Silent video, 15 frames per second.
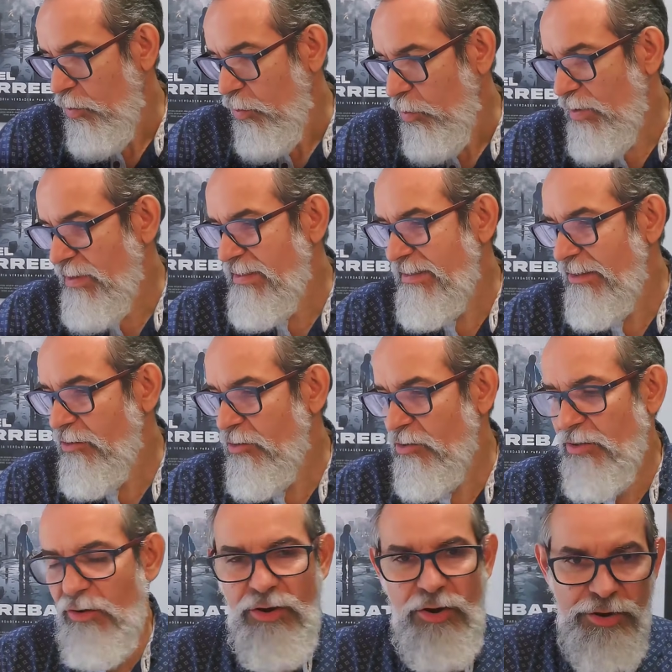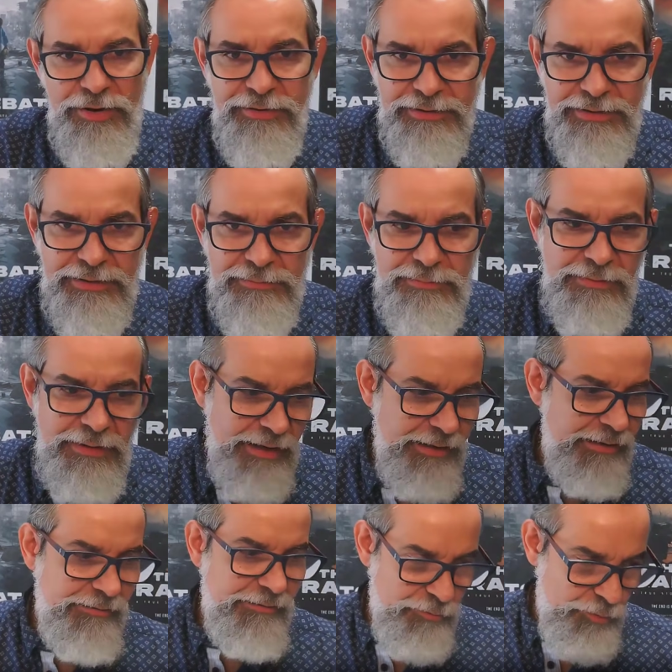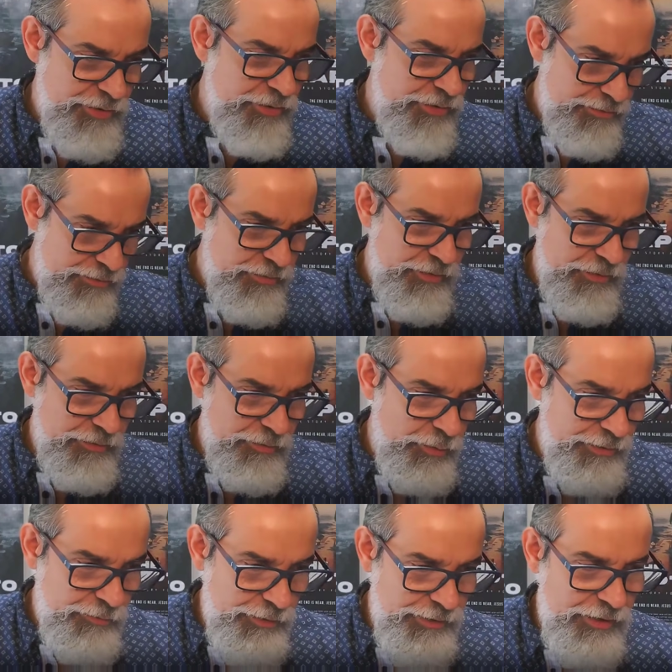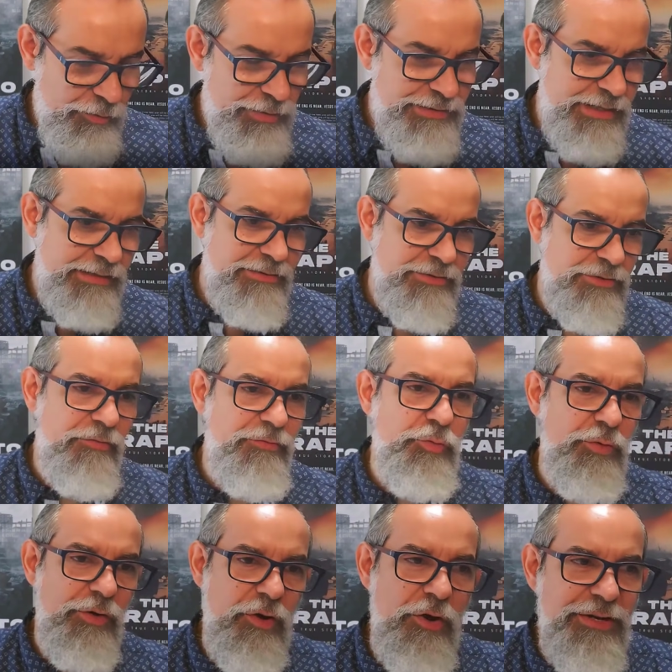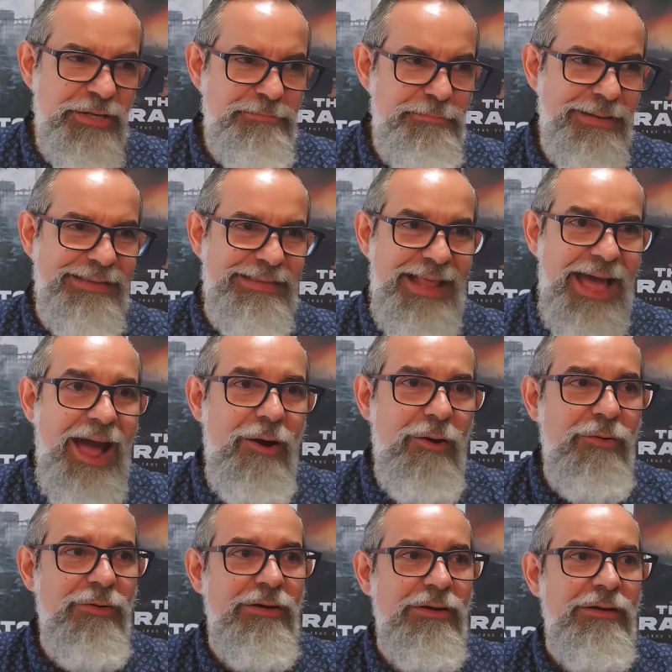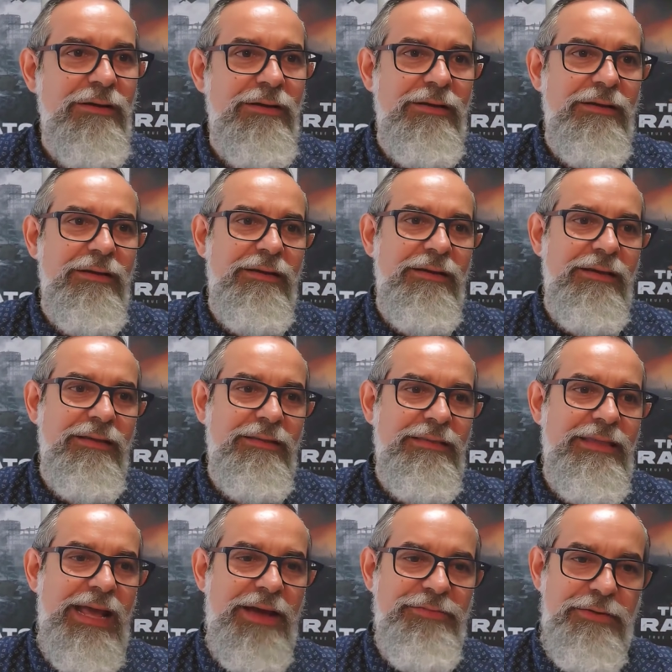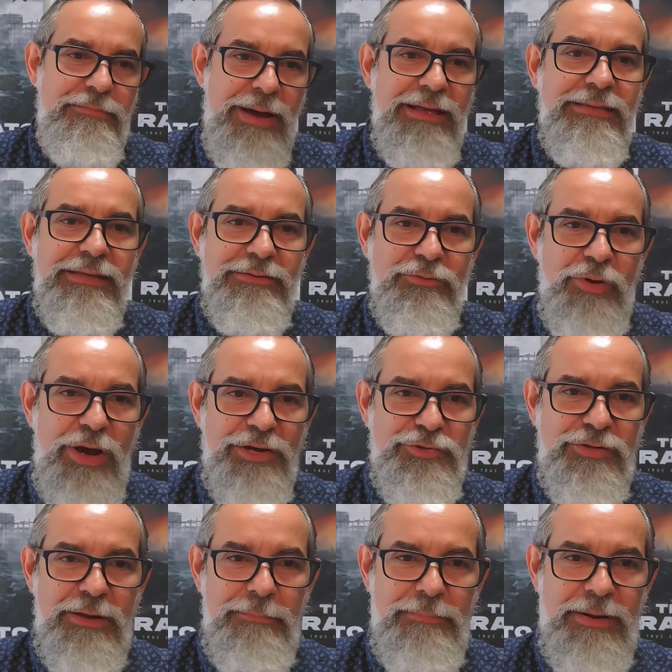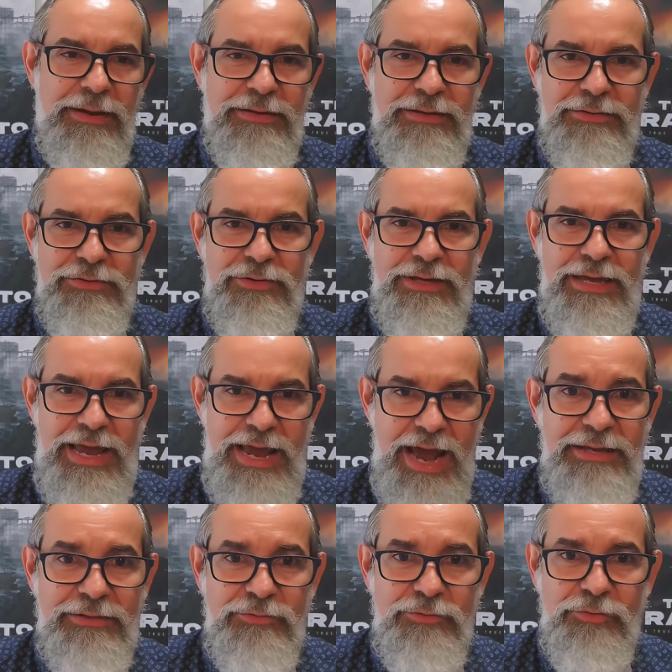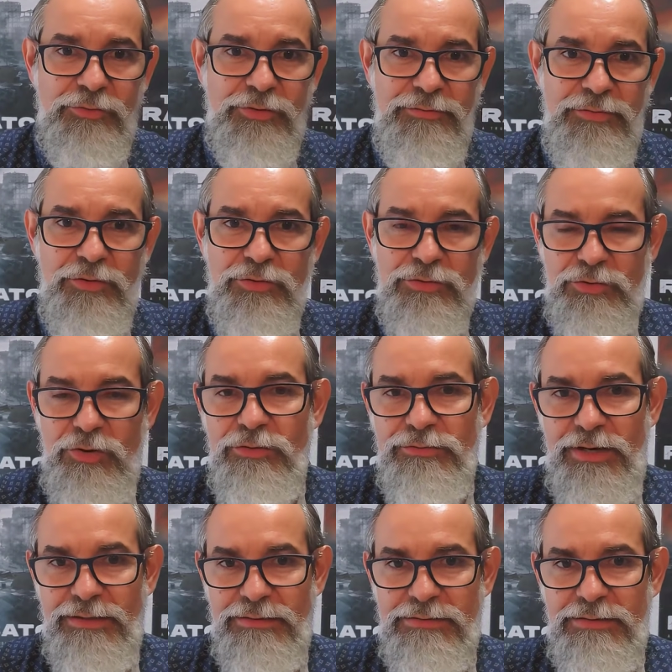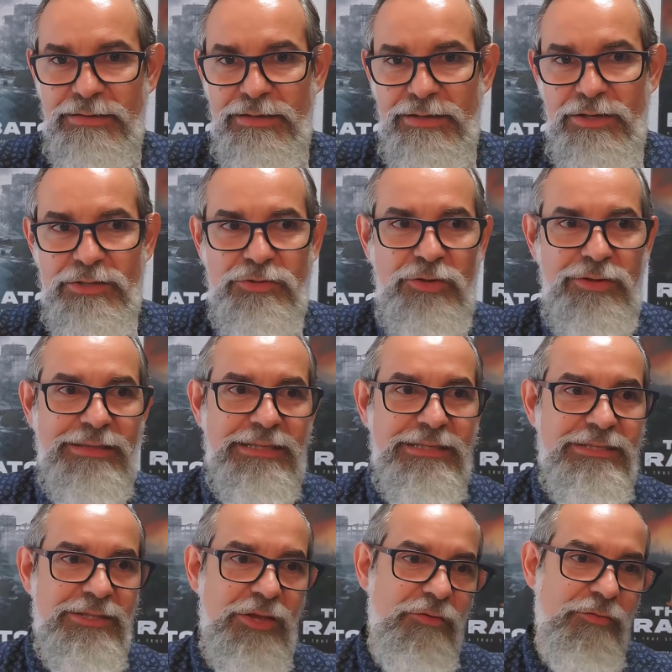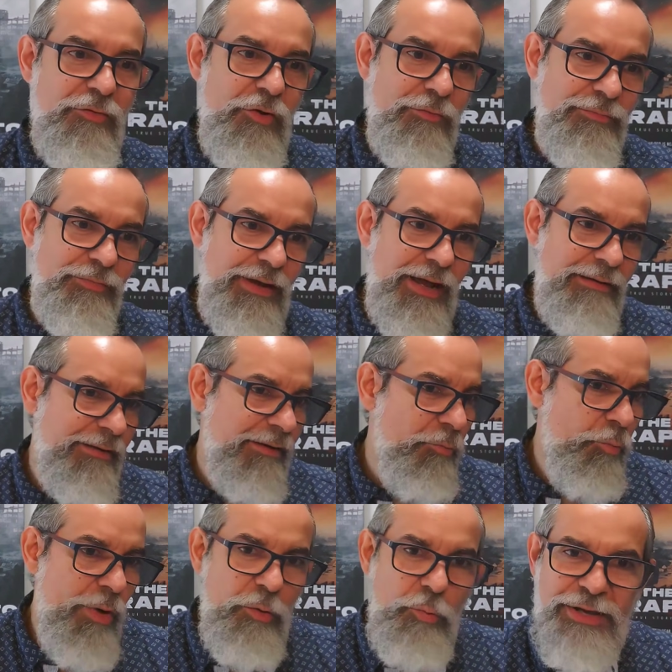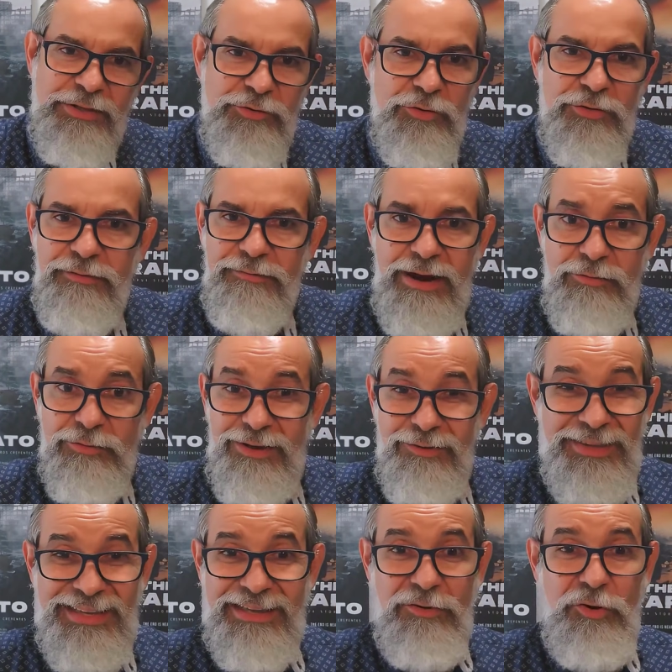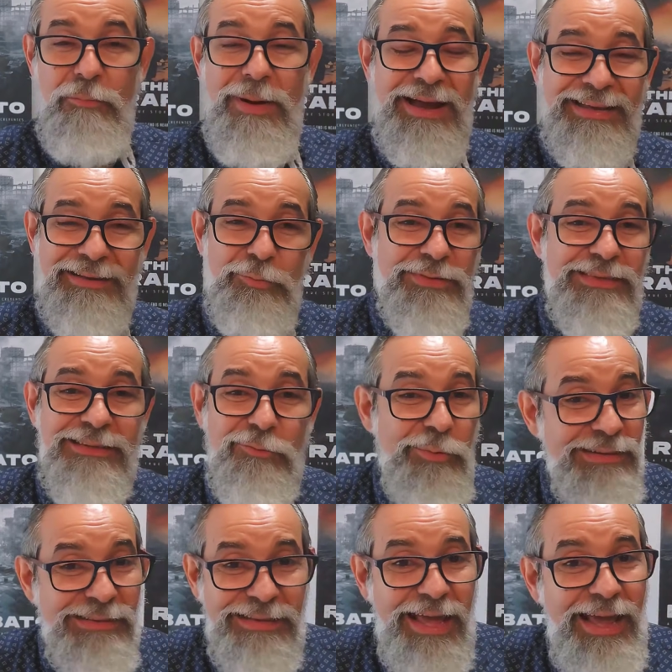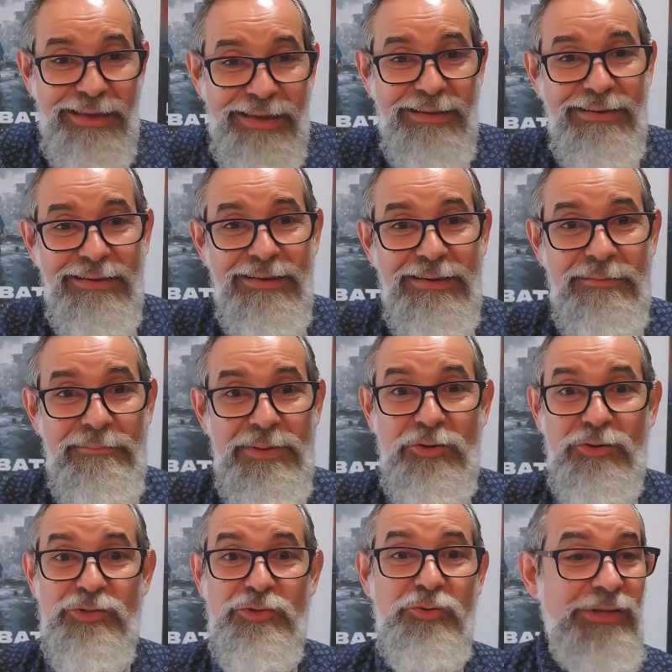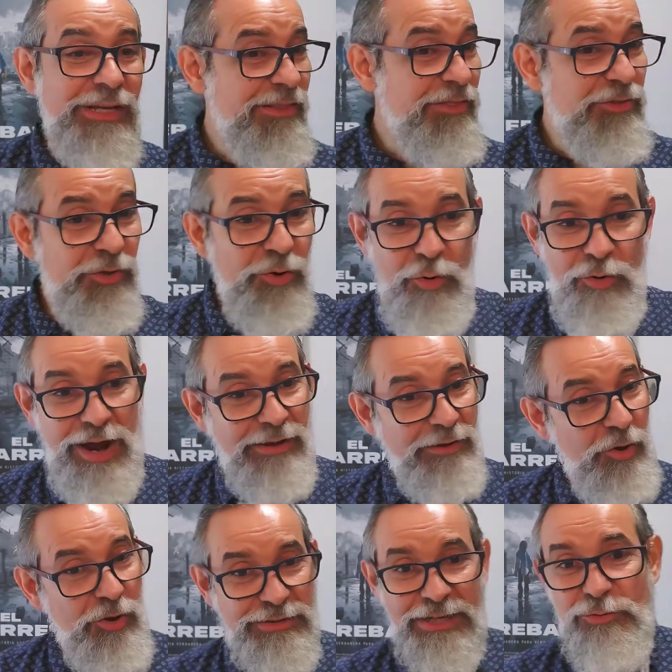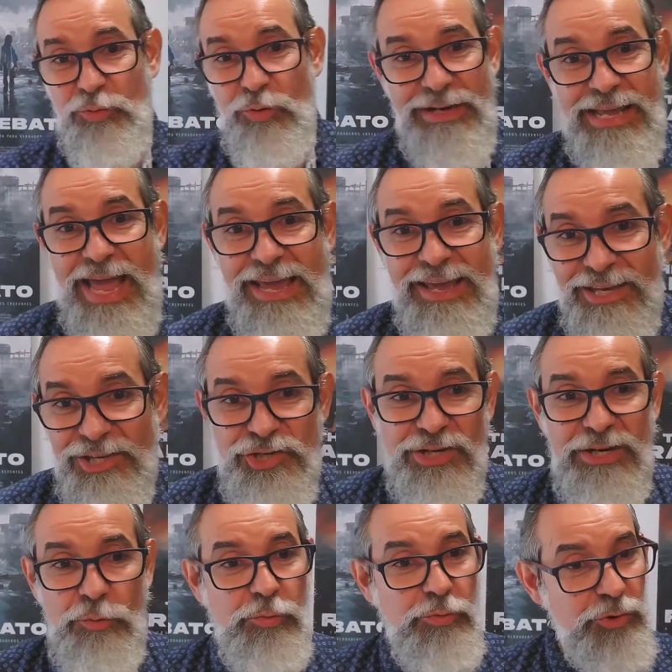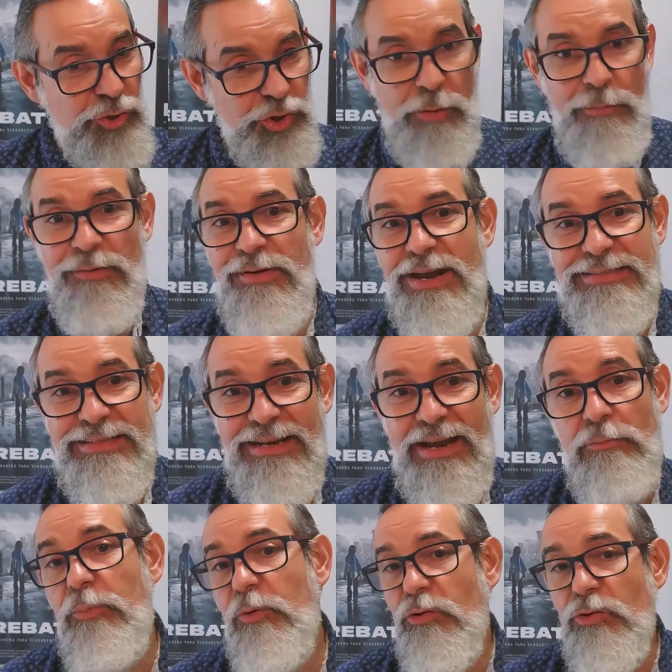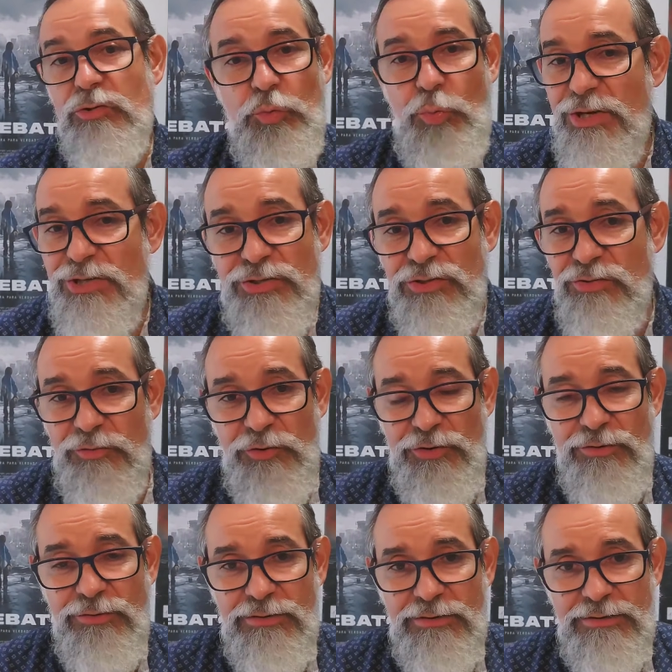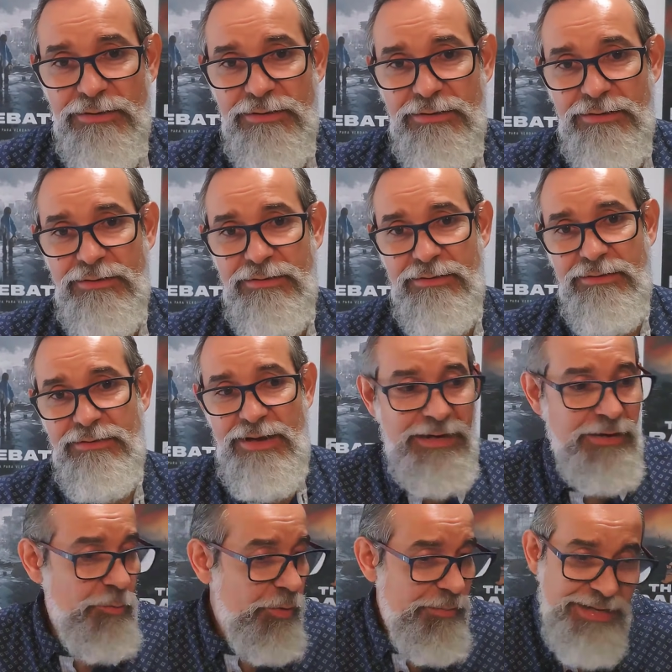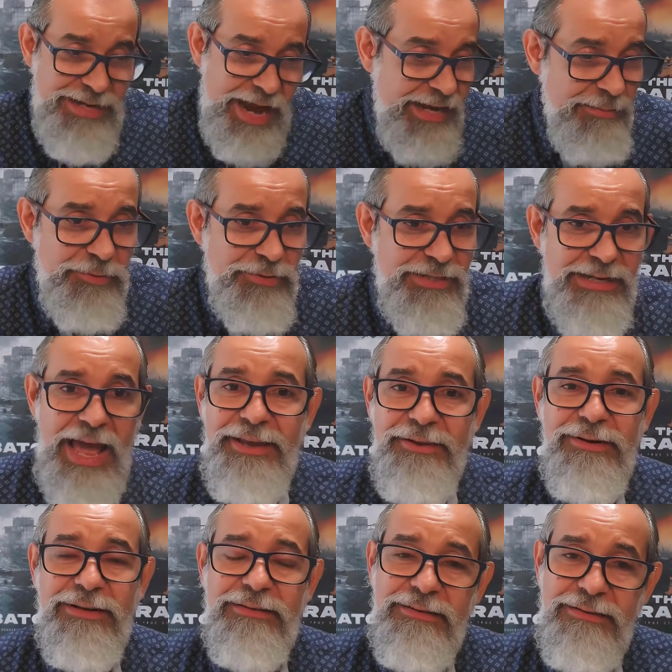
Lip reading: We still use our lawyer team. Like we we send stuff to our lawyers, but now they have the mandate to actually apply AI to review those contracts. So that instead of a 1 week turnaround, now can go back within 1 day, because you can throw a contract to an AI engine, it will summarize it and produce questions for you. And it will be 90% accurate.